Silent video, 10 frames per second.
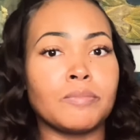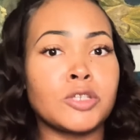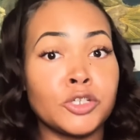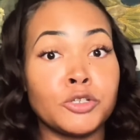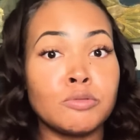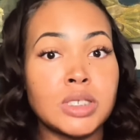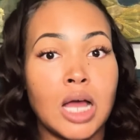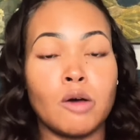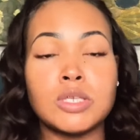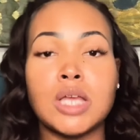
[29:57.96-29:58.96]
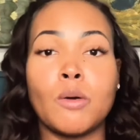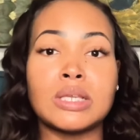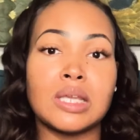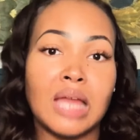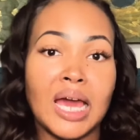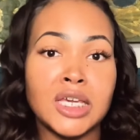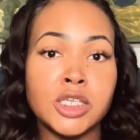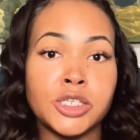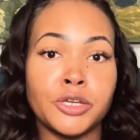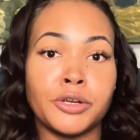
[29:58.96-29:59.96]
to do so. So it's a lot
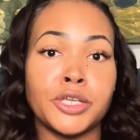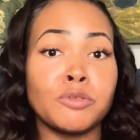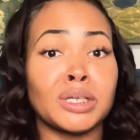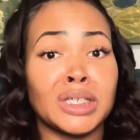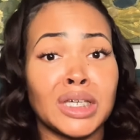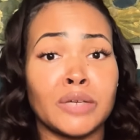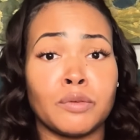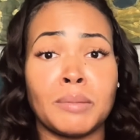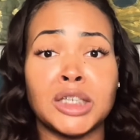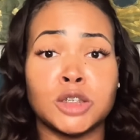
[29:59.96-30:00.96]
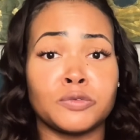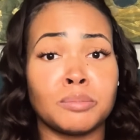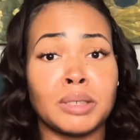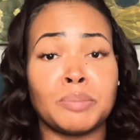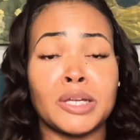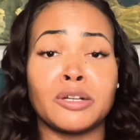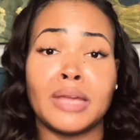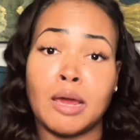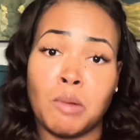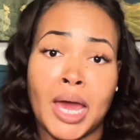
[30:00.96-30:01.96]
easier and you can get information from me better
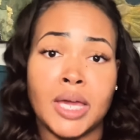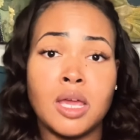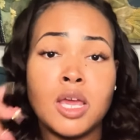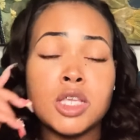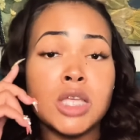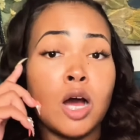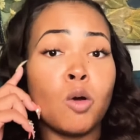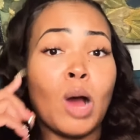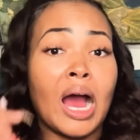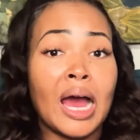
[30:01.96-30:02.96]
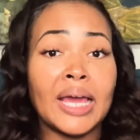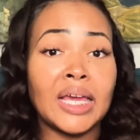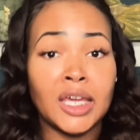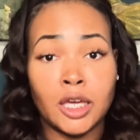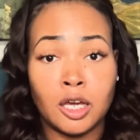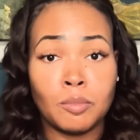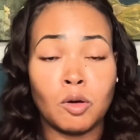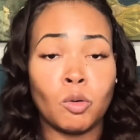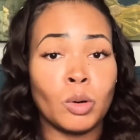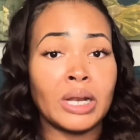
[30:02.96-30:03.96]
that way. So I am
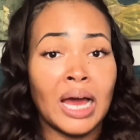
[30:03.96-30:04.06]
on